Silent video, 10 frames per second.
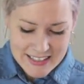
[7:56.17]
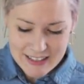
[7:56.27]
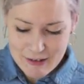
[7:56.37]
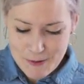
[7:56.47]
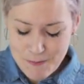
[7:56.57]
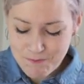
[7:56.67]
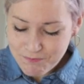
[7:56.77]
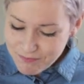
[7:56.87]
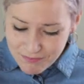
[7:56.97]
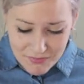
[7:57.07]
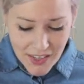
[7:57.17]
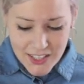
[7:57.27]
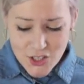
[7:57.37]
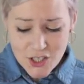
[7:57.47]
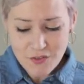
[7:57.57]
So
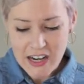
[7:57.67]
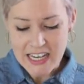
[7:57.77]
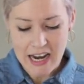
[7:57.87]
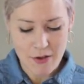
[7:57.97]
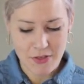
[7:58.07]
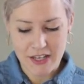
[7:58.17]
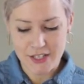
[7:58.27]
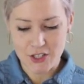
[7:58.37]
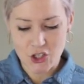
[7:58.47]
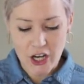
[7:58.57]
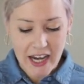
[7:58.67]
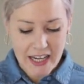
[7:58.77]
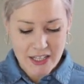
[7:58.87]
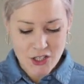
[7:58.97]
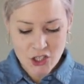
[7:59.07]
it's just funny how things
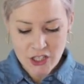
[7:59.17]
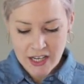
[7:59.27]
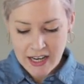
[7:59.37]
change.